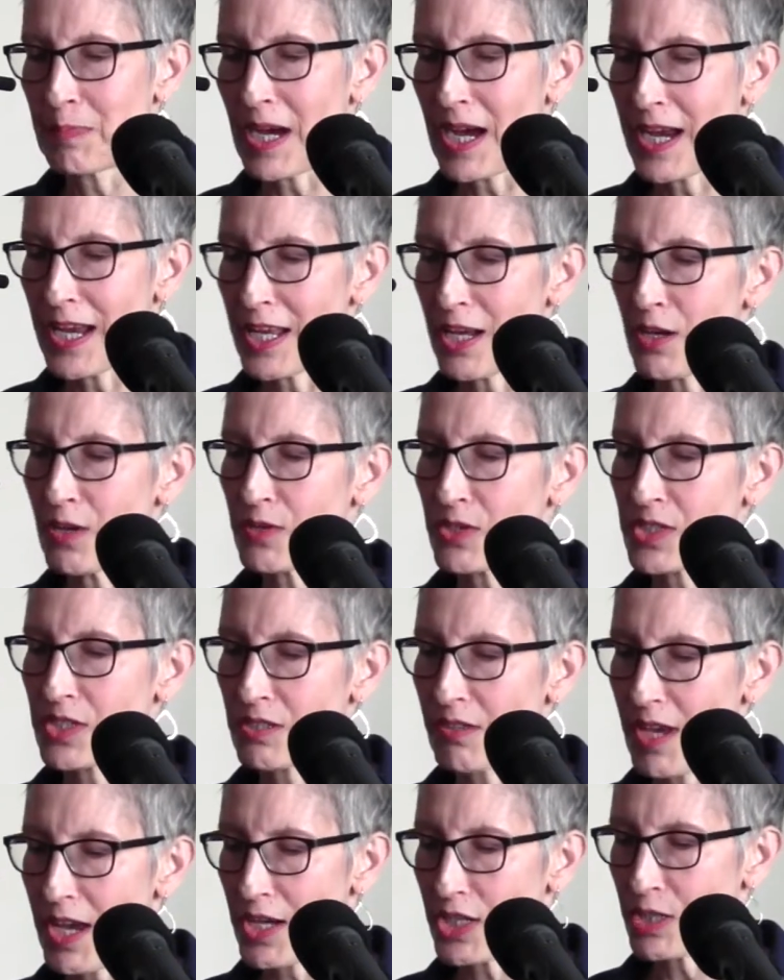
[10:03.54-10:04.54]
bio
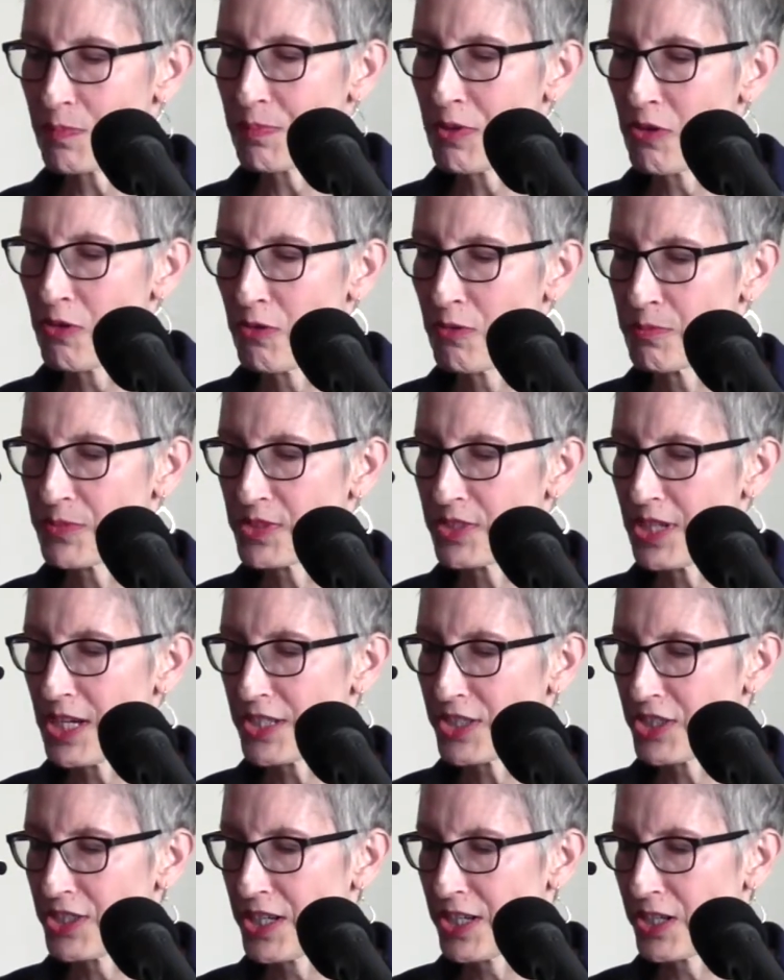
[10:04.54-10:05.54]
slash poem
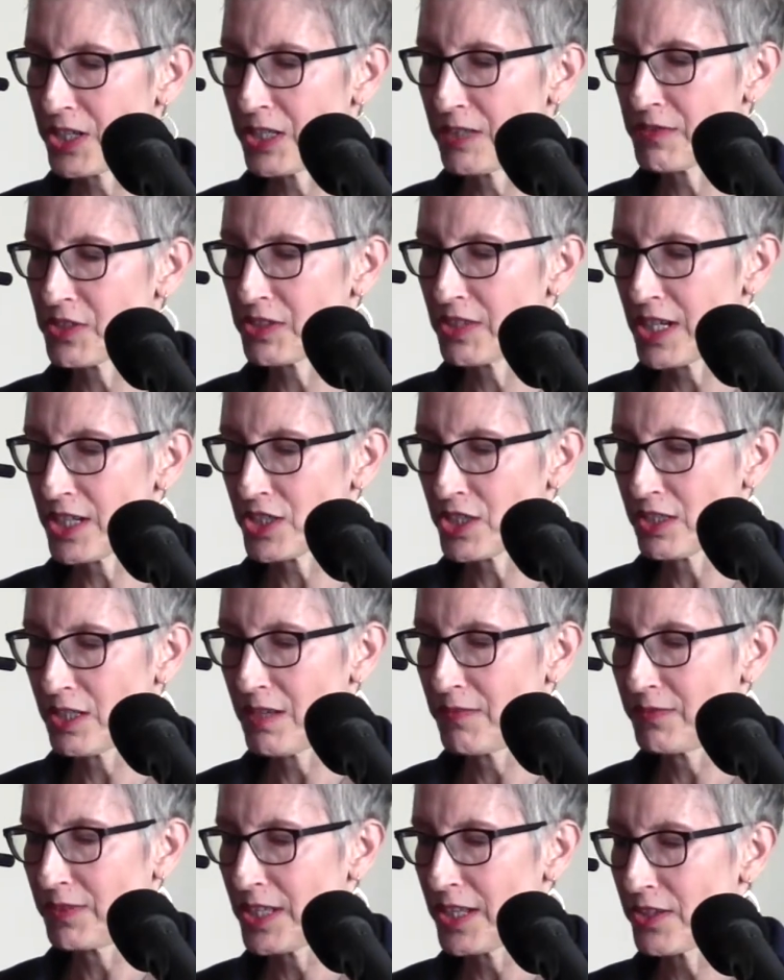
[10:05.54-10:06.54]
slash narrative slash
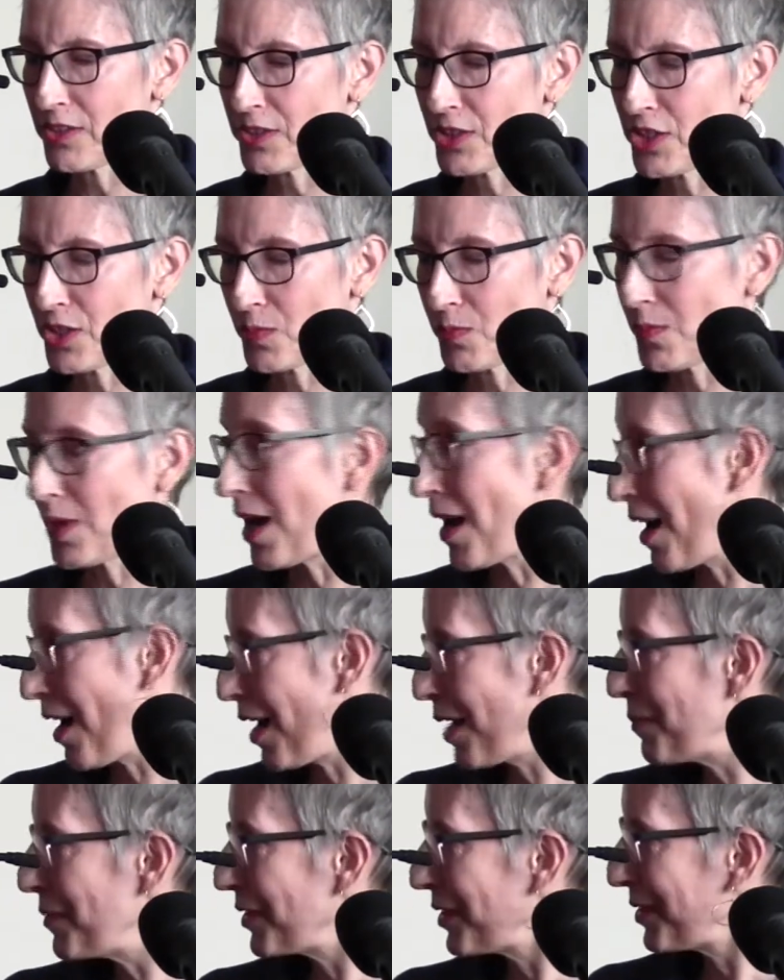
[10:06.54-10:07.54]
love letter to
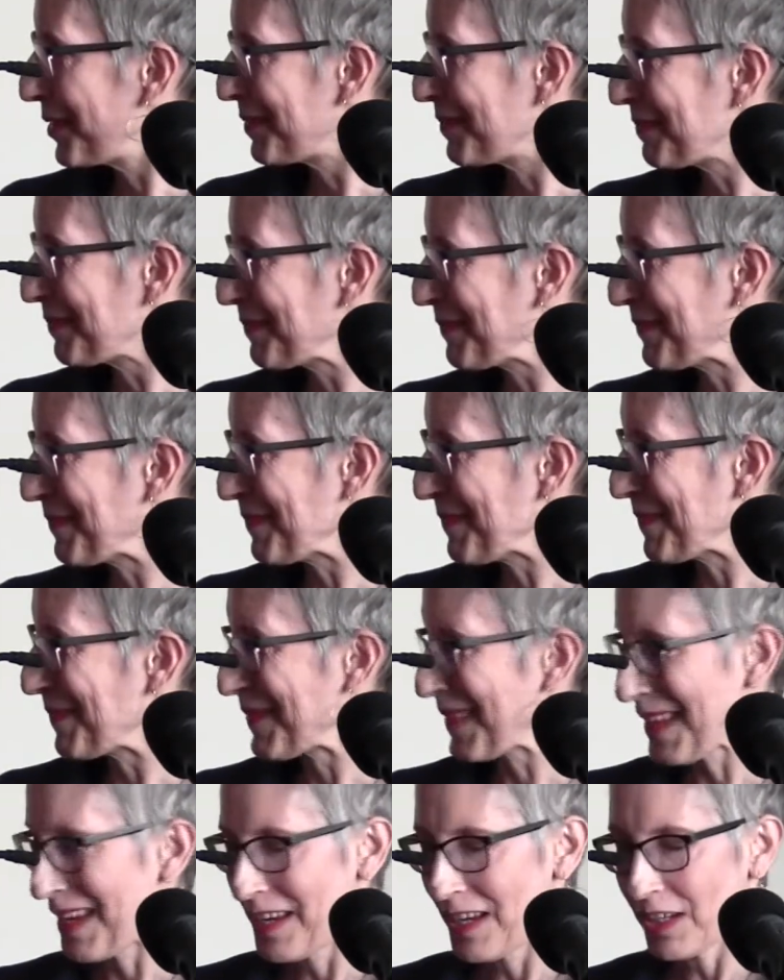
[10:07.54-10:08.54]
Rob,
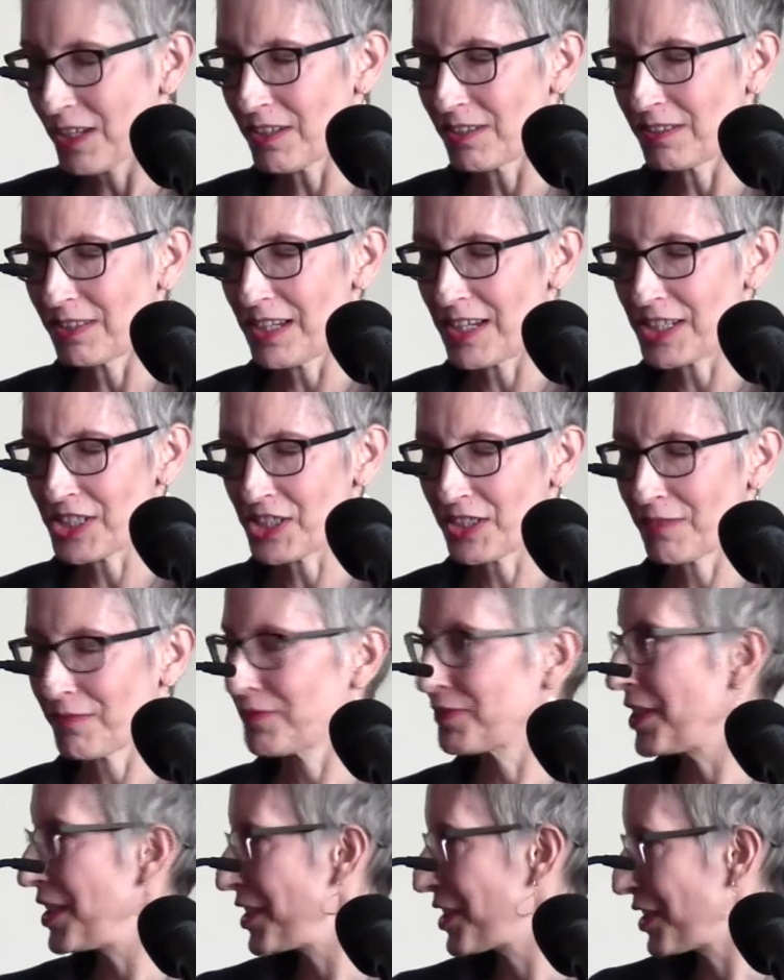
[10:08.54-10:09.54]

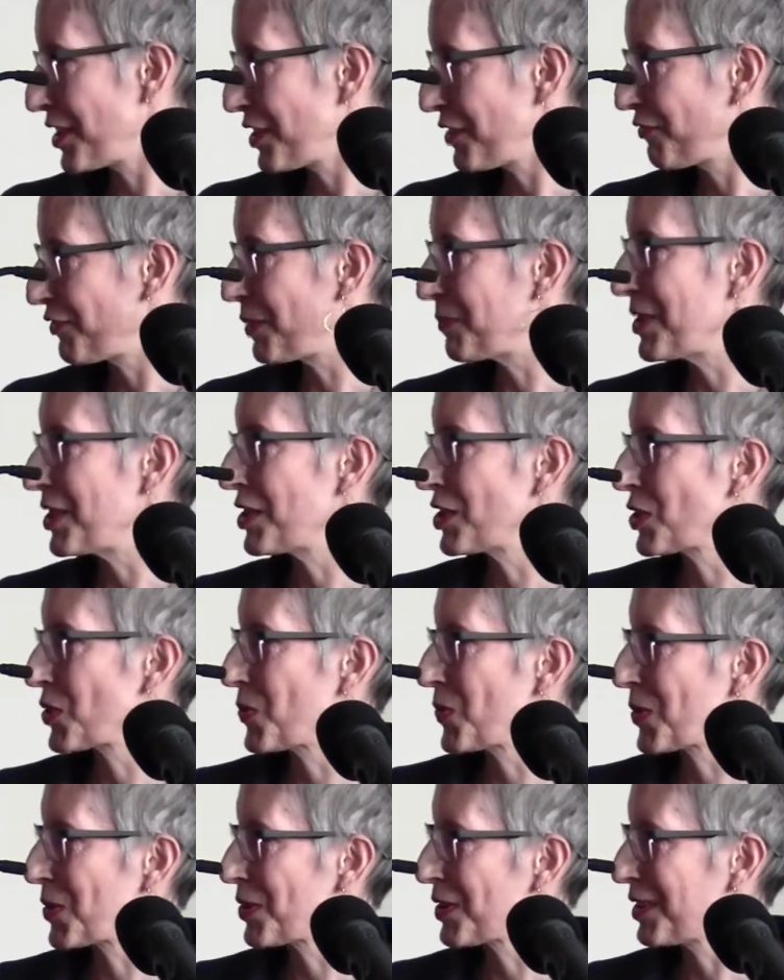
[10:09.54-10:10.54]
collaging phrases from his
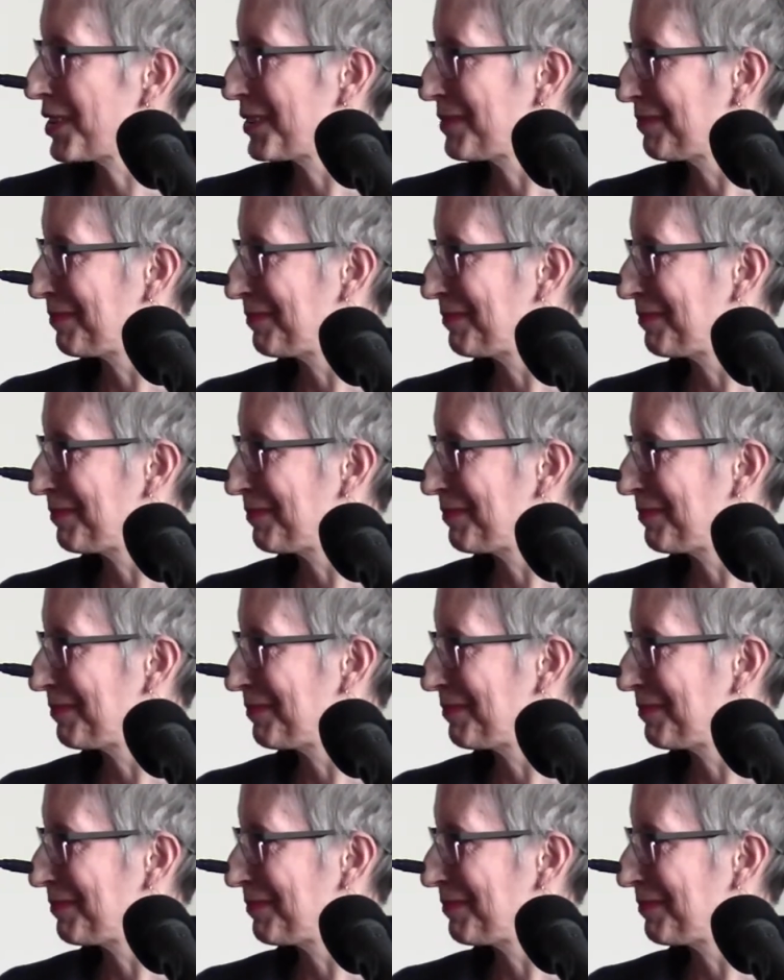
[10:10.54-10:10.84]
work.